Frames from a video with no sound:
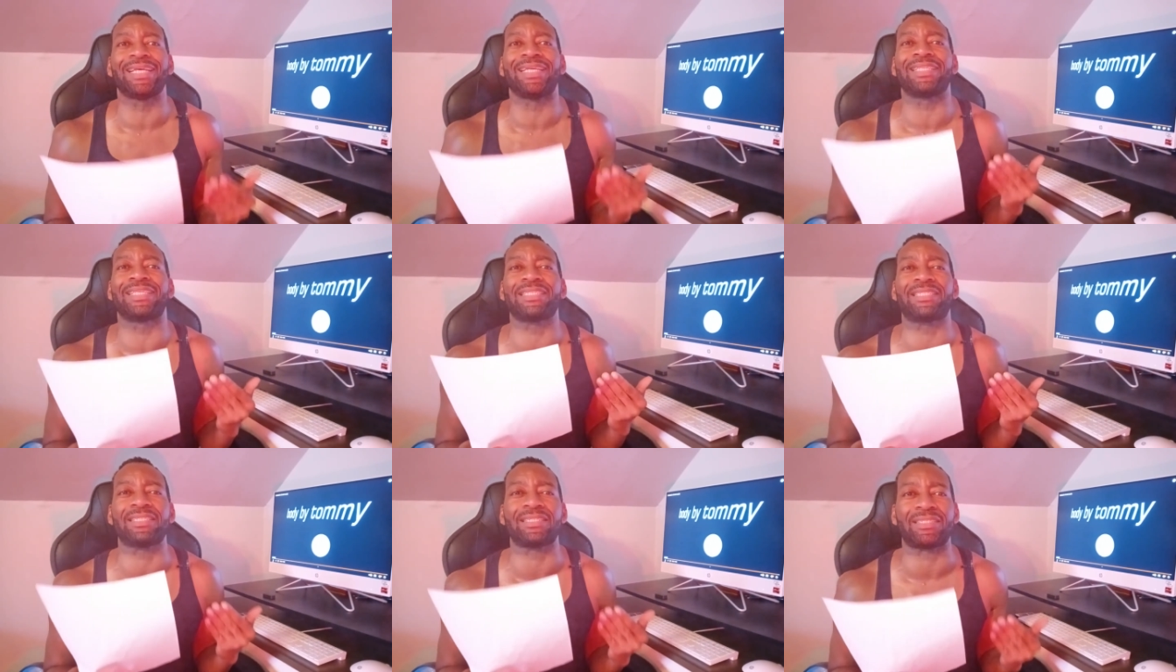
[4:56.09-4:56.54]

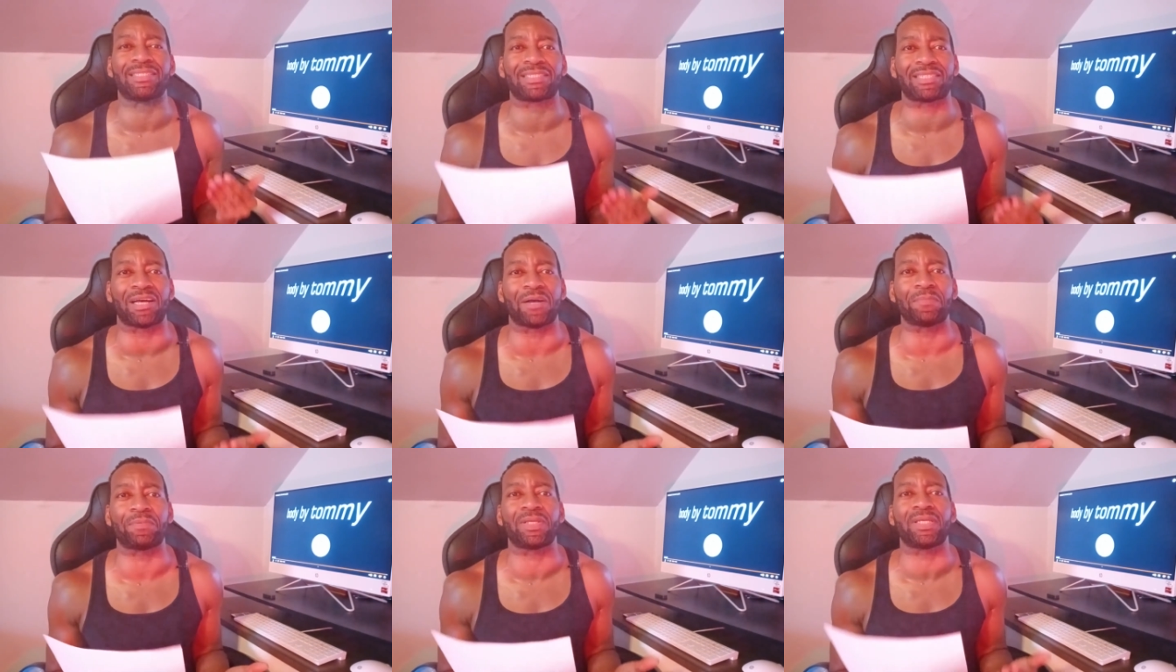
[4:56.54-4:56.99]
this is
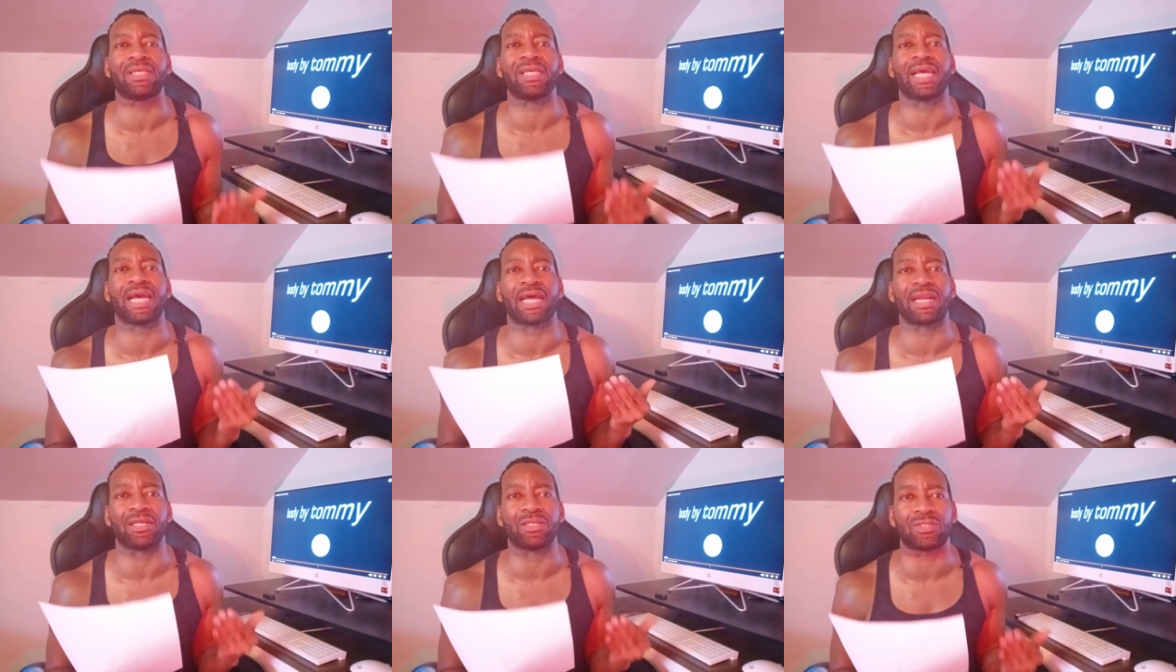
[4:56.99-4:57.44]
something you
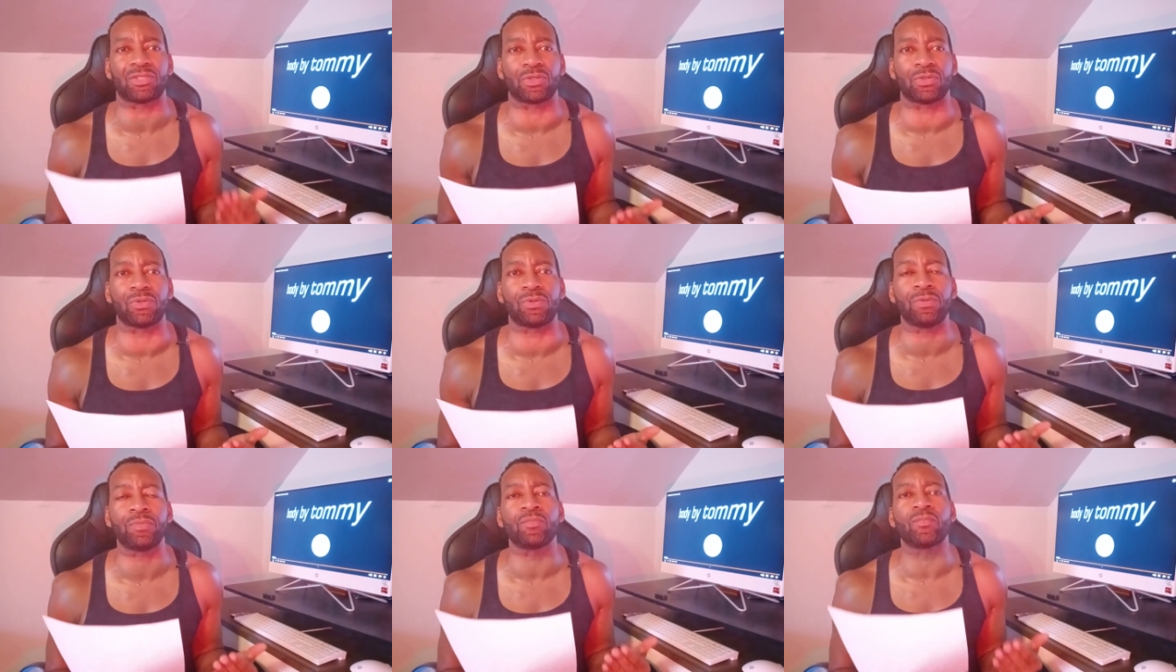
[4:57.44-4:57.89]
got to
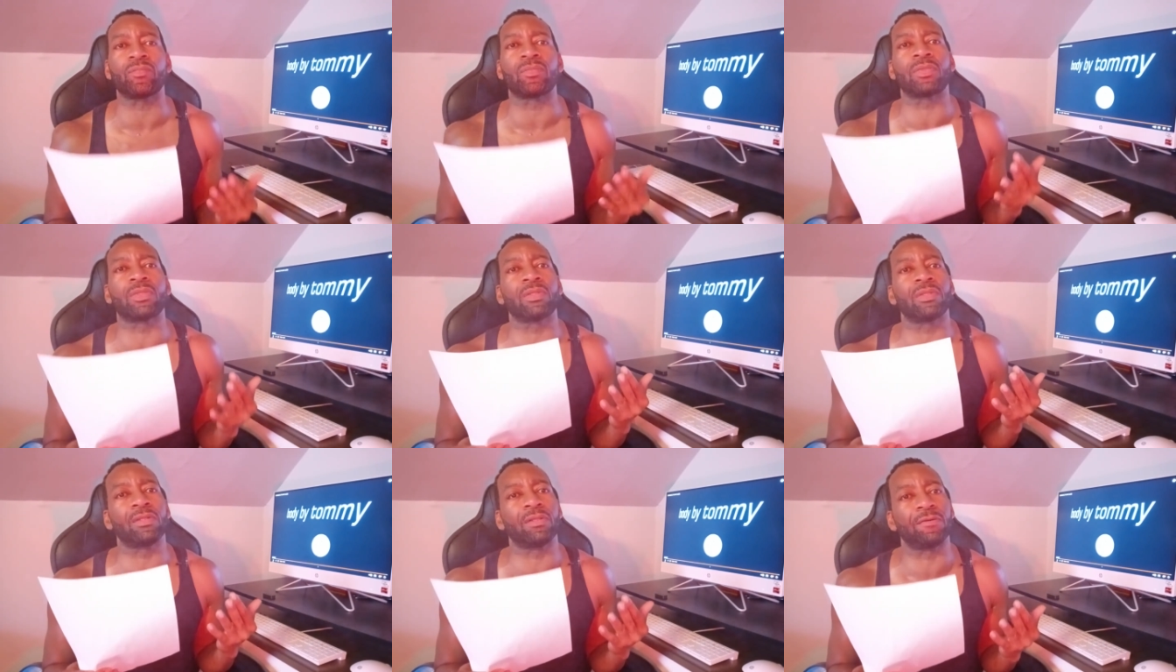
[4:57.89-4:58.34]
do
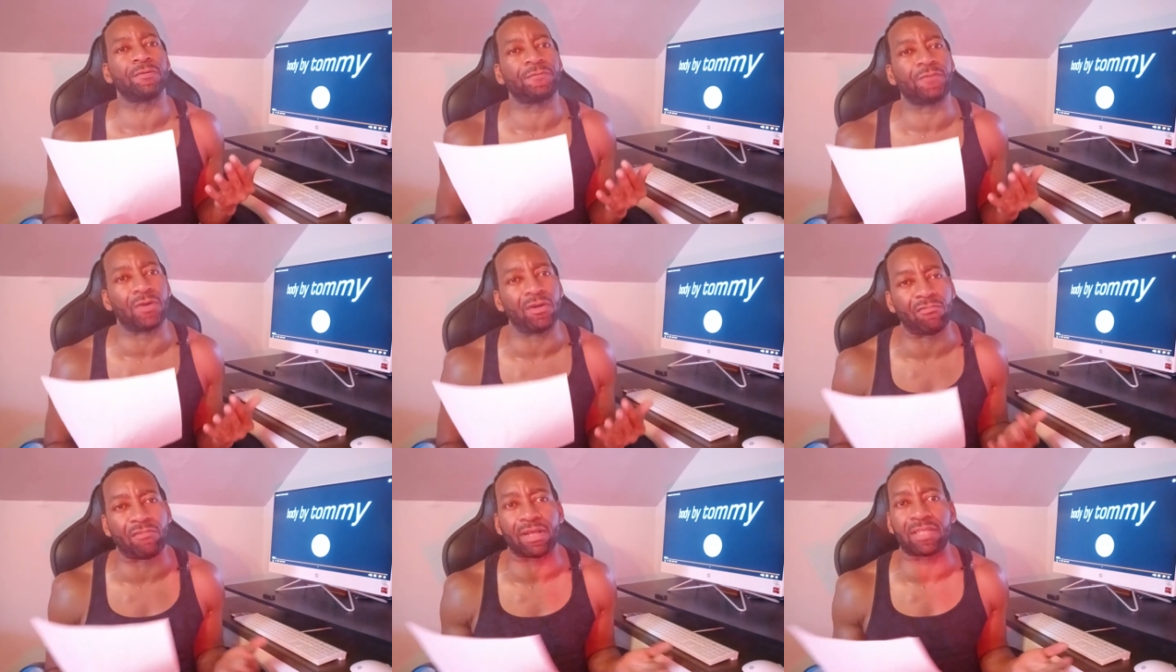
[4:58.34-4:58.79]

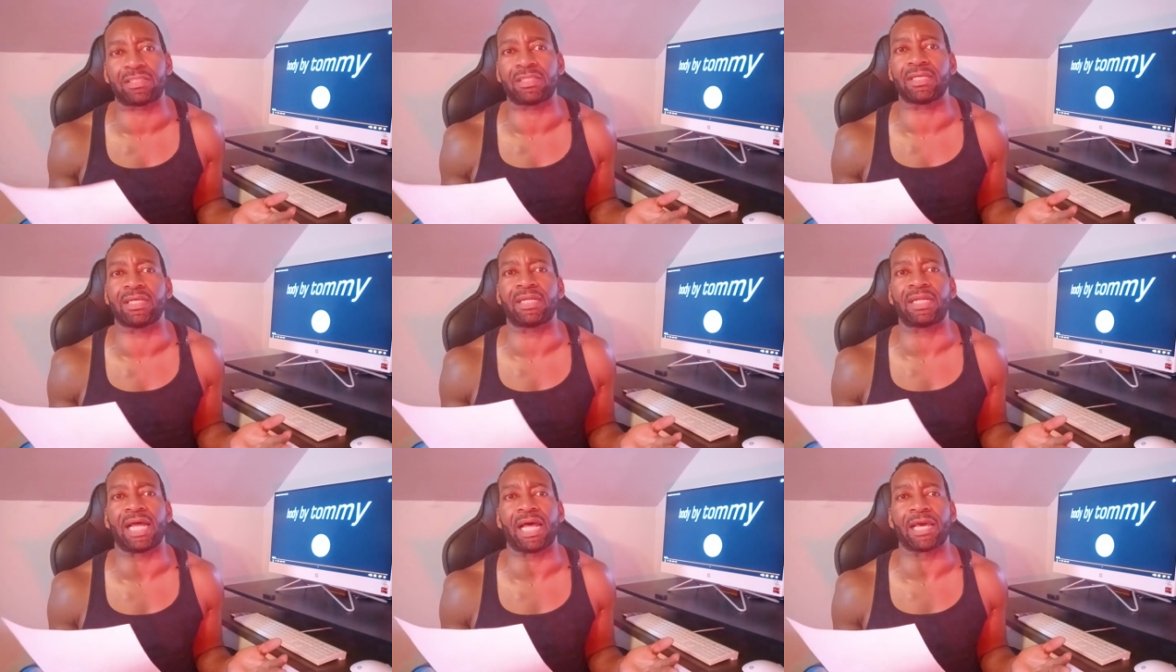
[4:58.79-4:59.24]
for the rest of
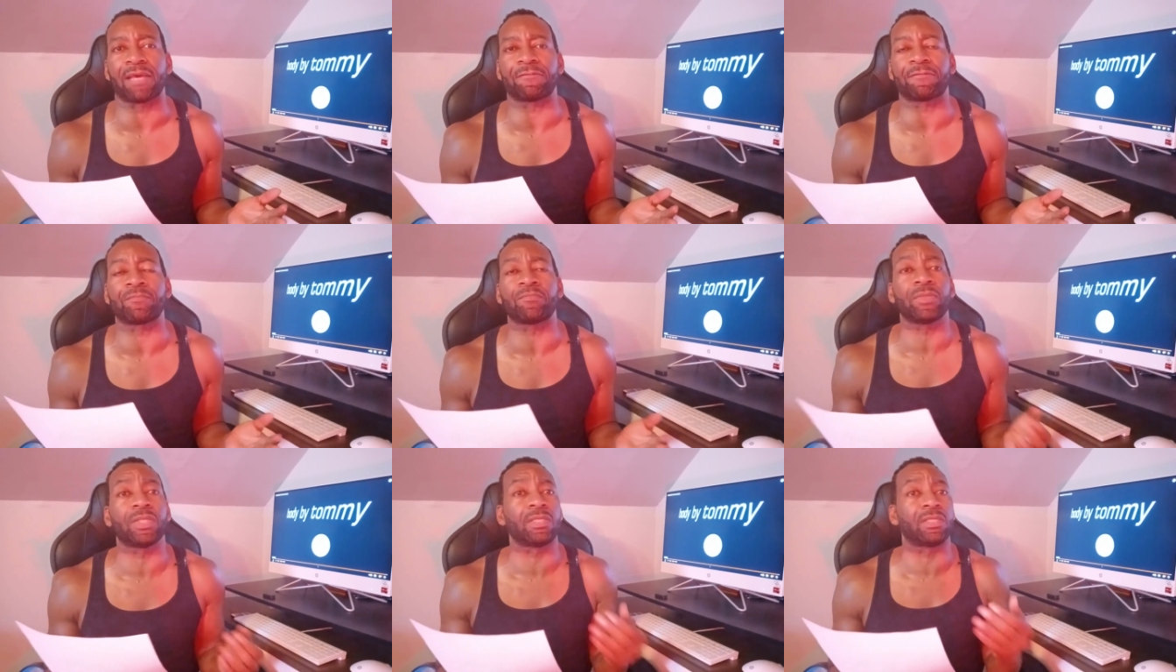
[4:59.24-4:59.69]
your life.